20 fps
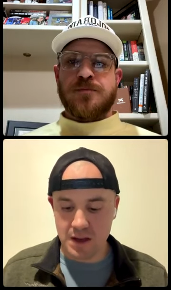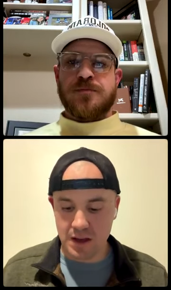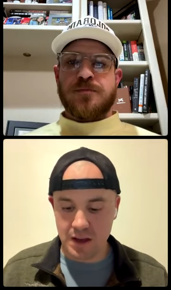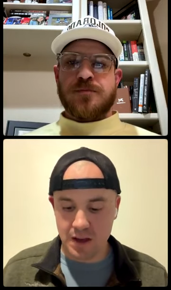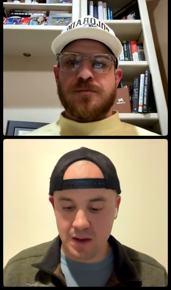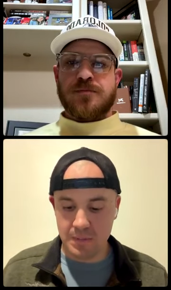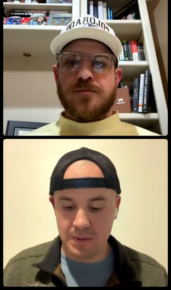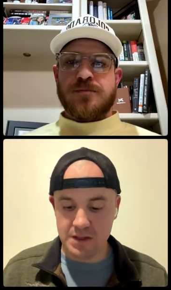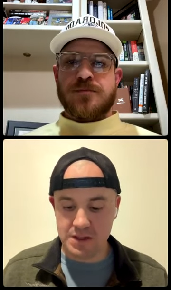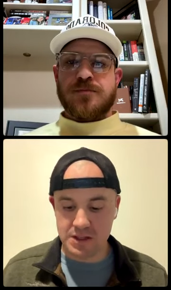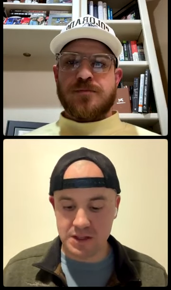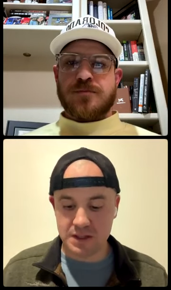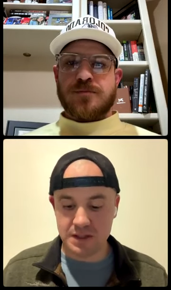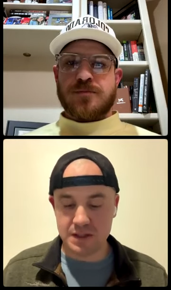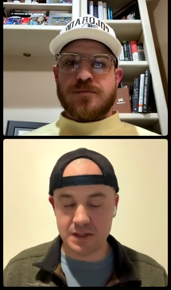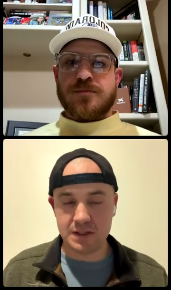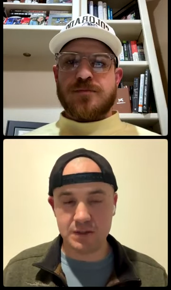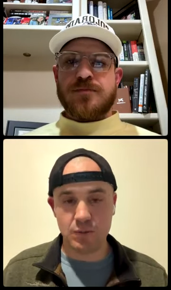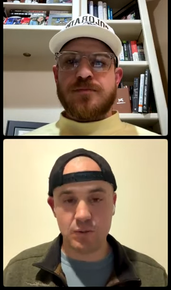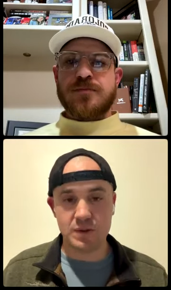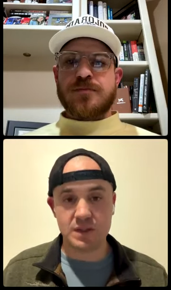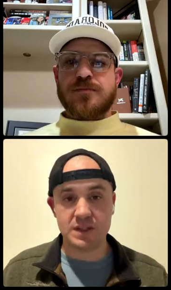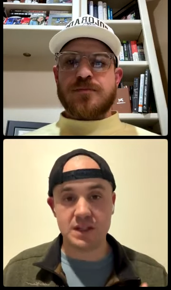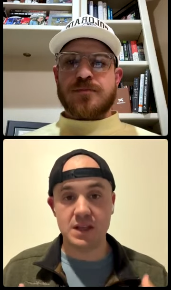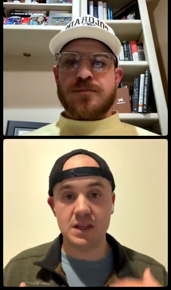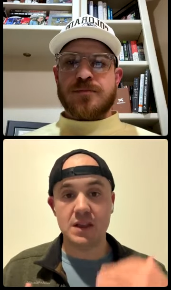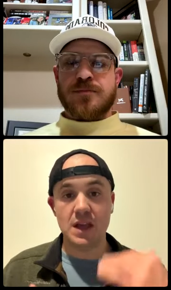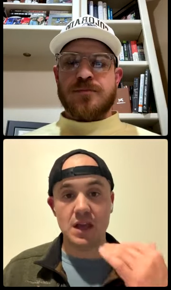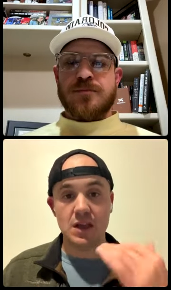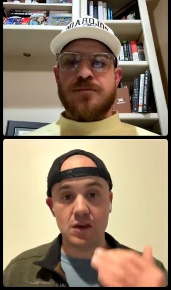Speaker 1: Um, and Jesus will
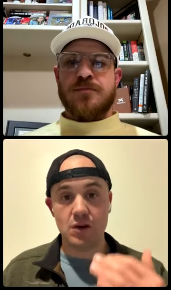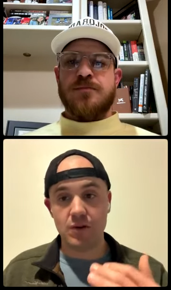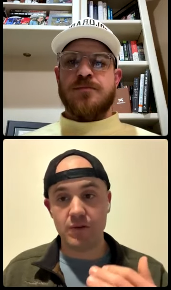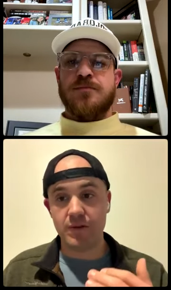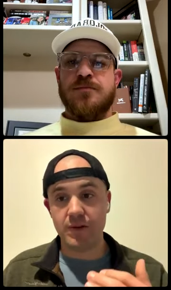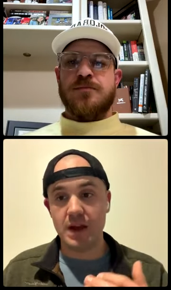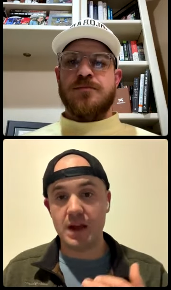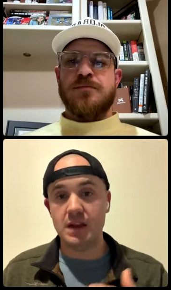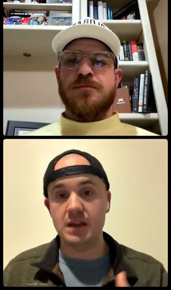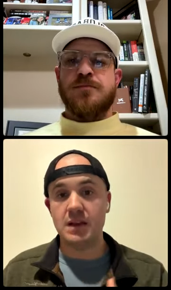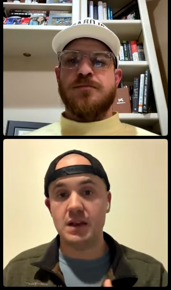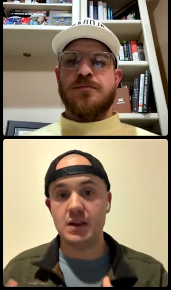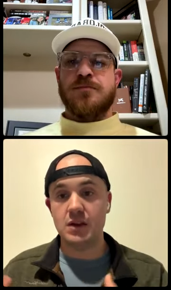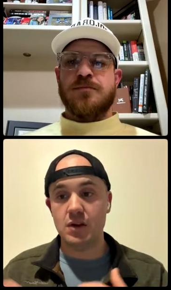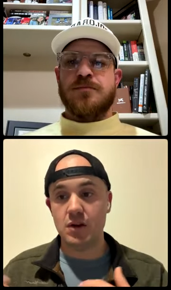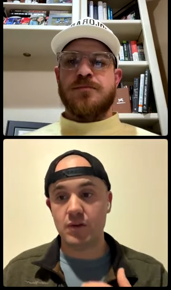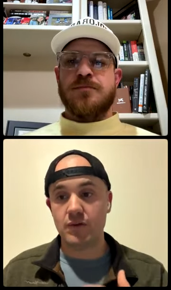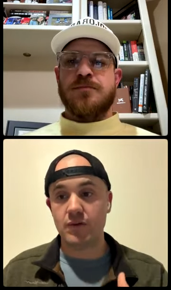see that your faith and your